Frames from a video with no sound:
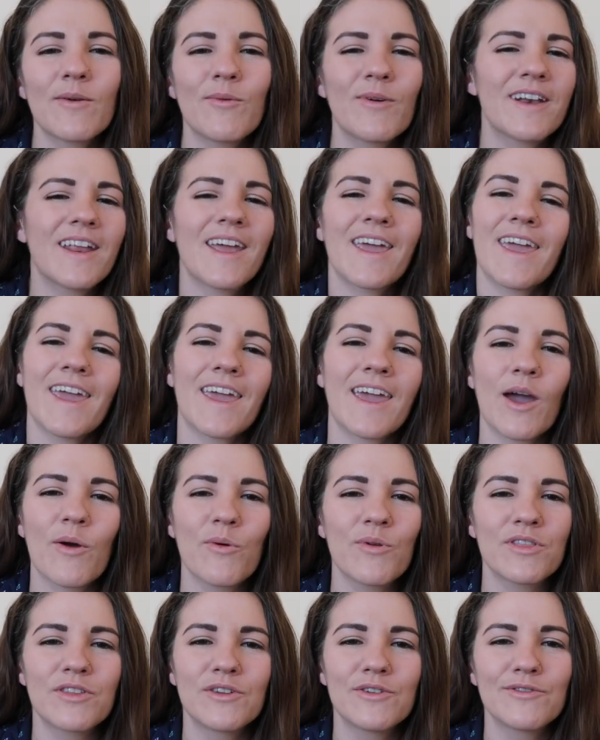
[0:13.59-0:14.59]
I wanted to hang
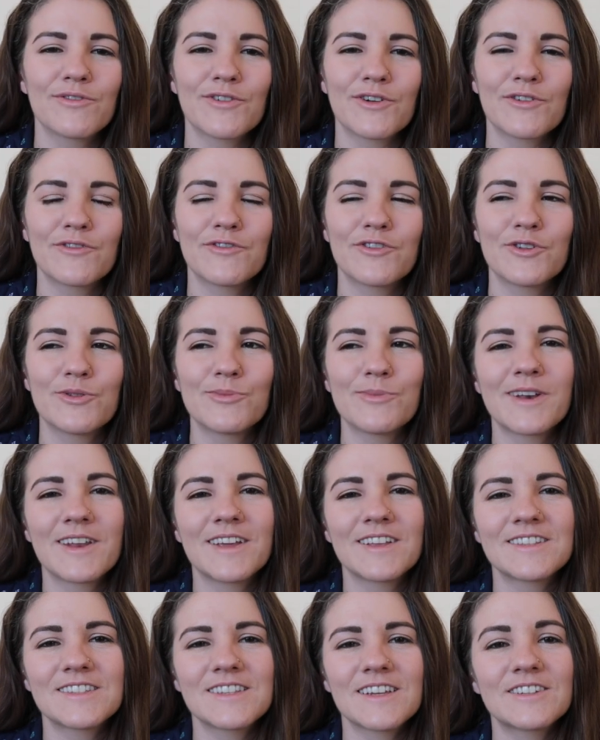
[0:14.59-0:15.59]
out with you for a few
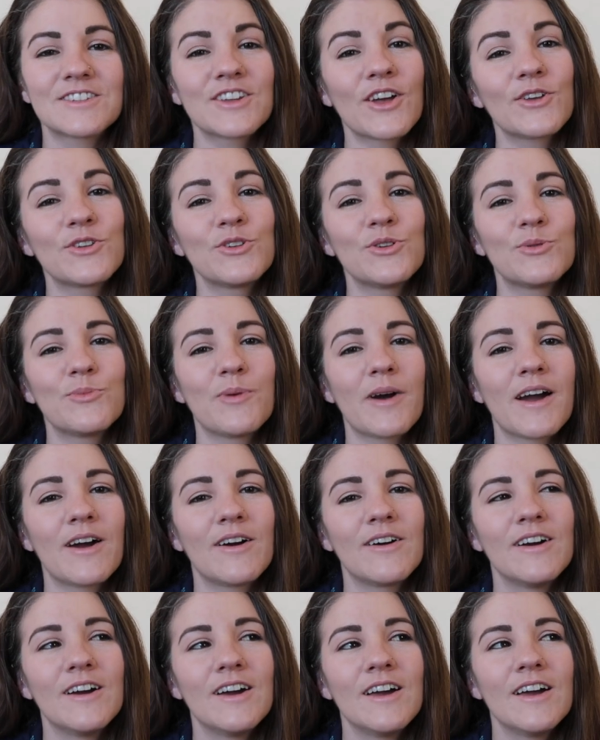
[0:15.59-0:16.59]
minutes and tell you
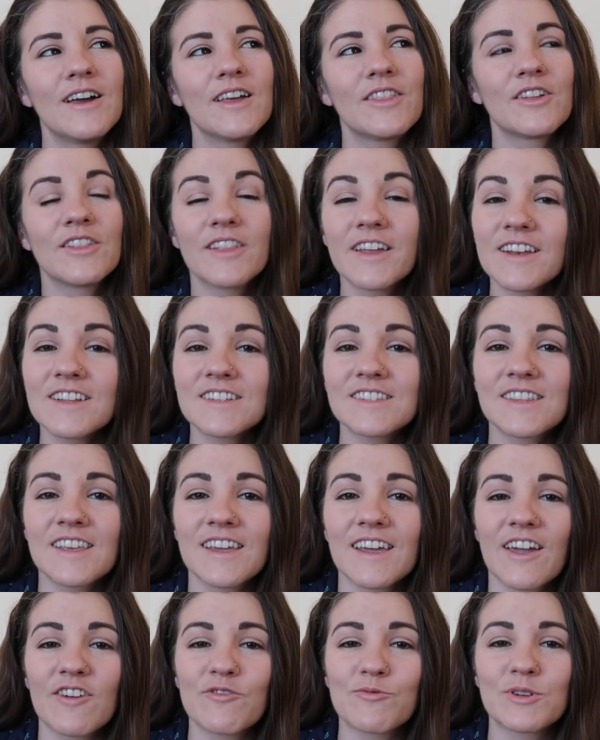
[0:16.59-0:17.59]
about the latest
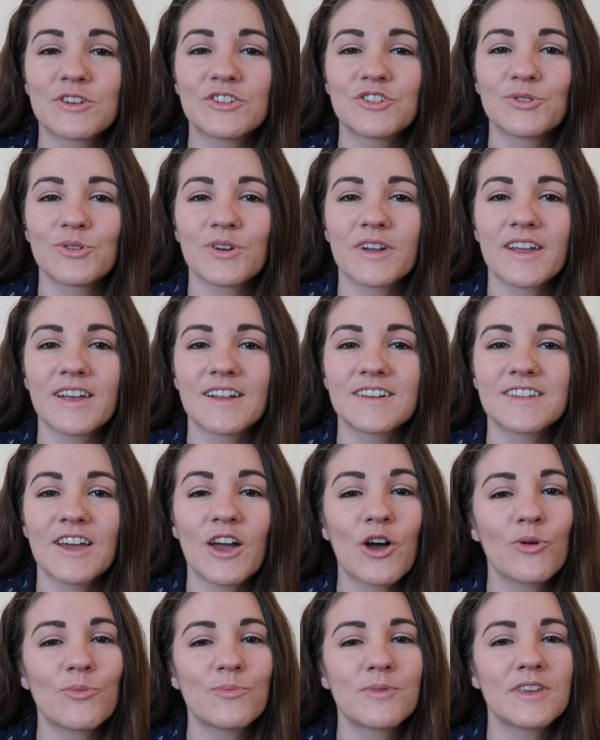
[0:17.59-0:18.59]
thing I've been doing to
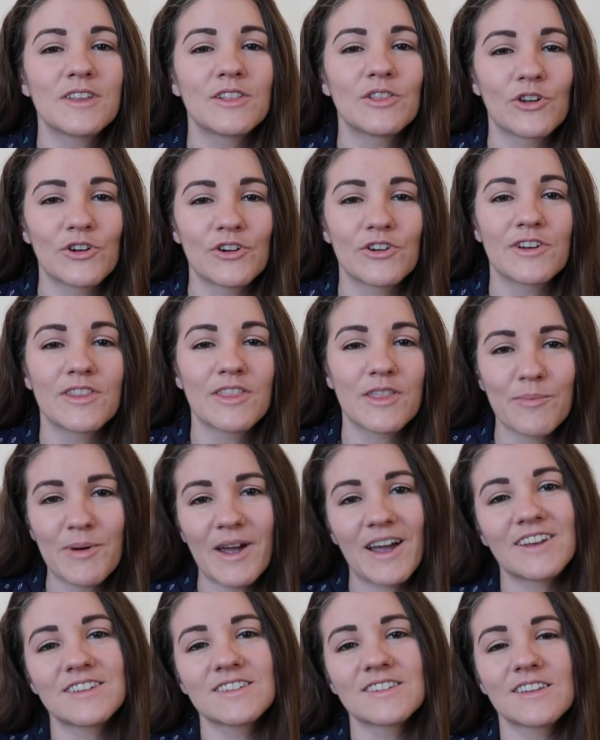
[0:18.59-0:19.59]
help me learn the
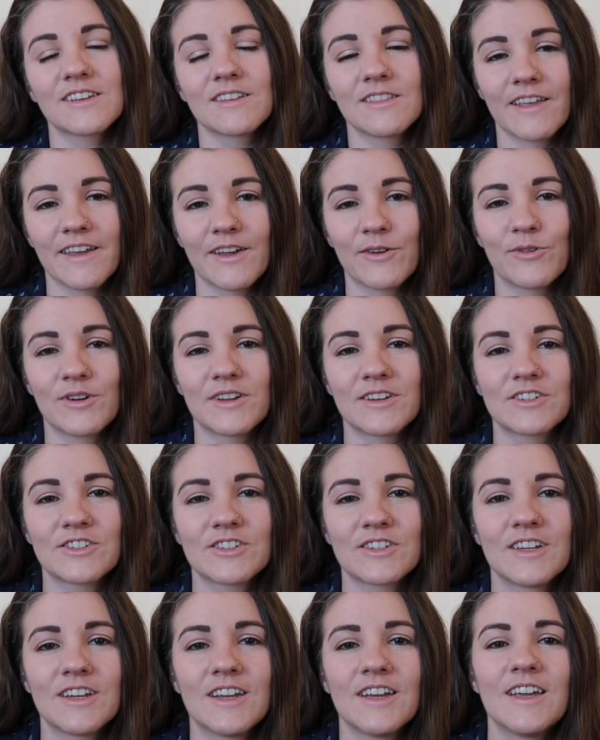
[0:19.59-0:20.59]
Basque
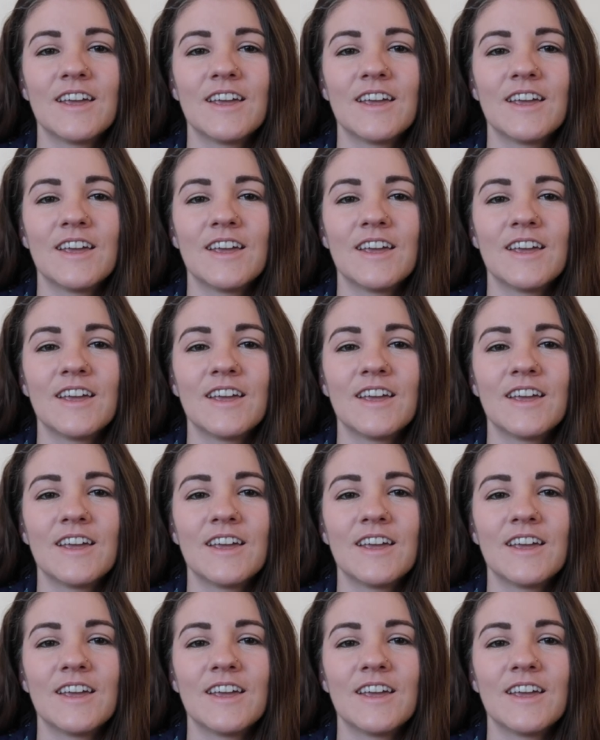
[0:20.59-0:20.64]
language.